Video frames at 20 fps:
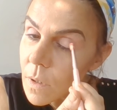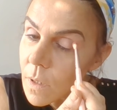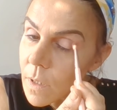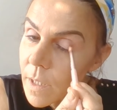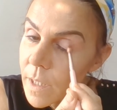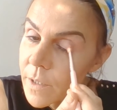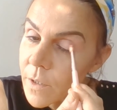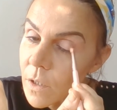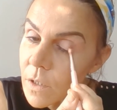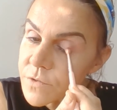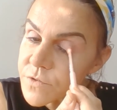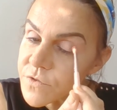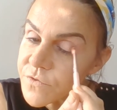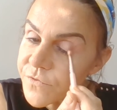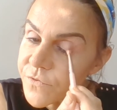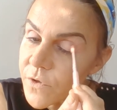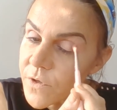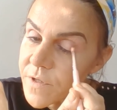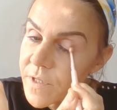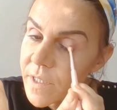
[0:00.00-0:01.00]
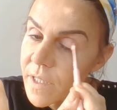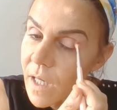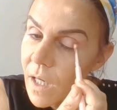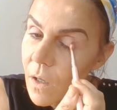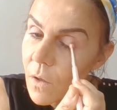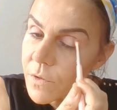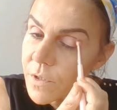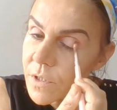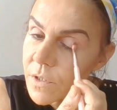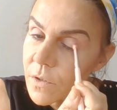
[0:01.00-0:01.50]
And also for the
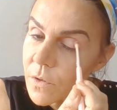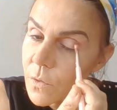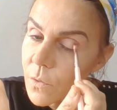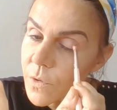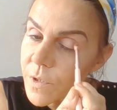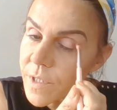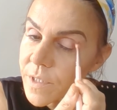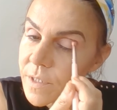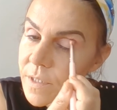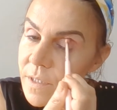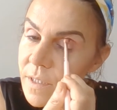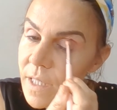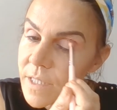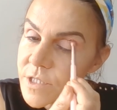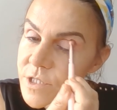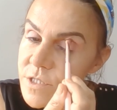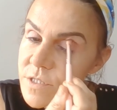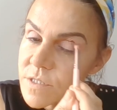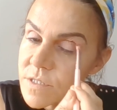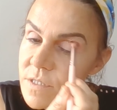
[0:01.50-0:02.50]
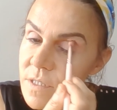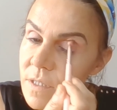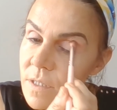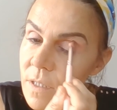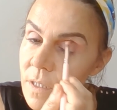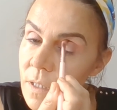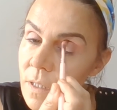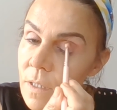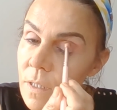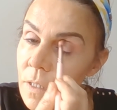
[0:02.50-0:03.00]
outer corner, I just
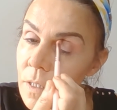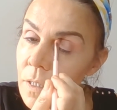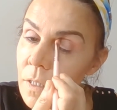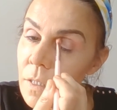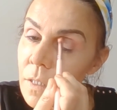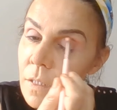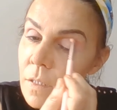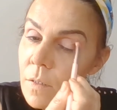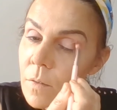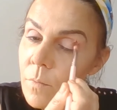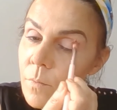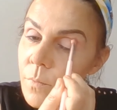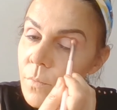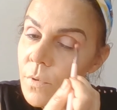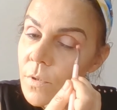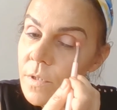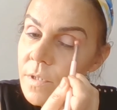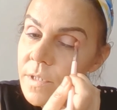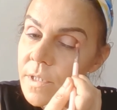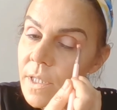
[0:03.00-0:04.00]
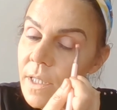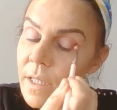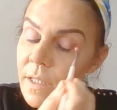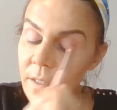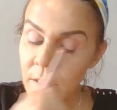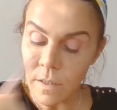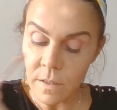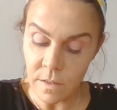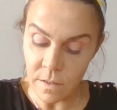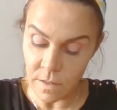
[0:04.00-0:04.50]
put that.
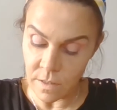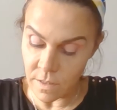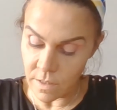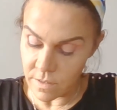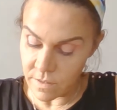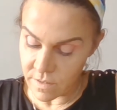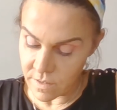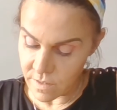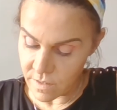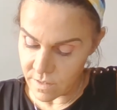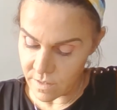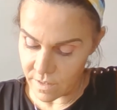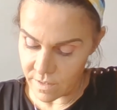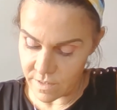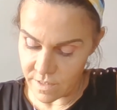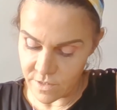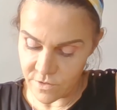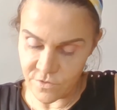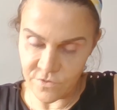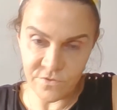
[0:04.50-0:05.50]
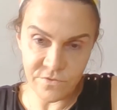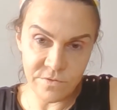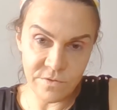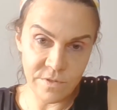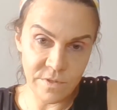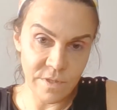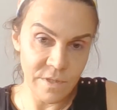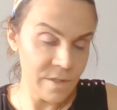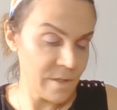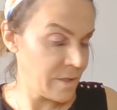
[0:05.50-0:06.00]
I think I need to
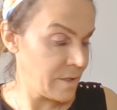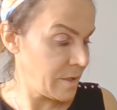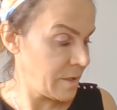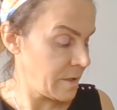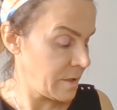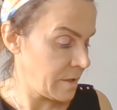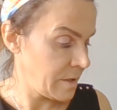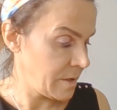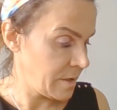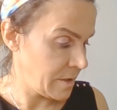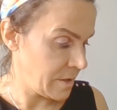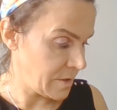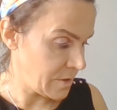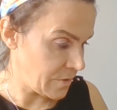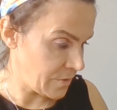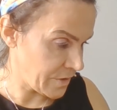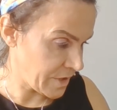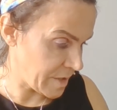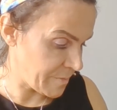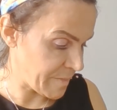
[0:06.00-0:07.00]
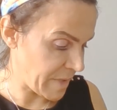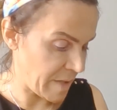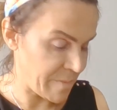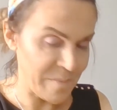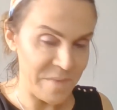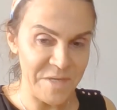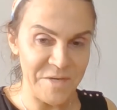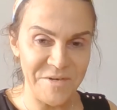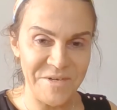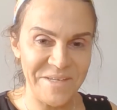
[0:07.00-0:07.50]
look in my
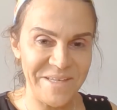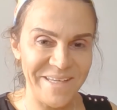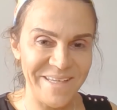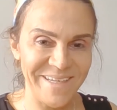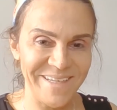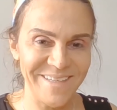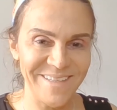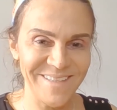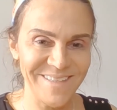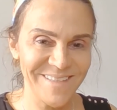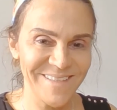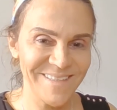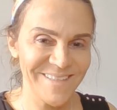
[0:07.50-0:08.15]
mirror here.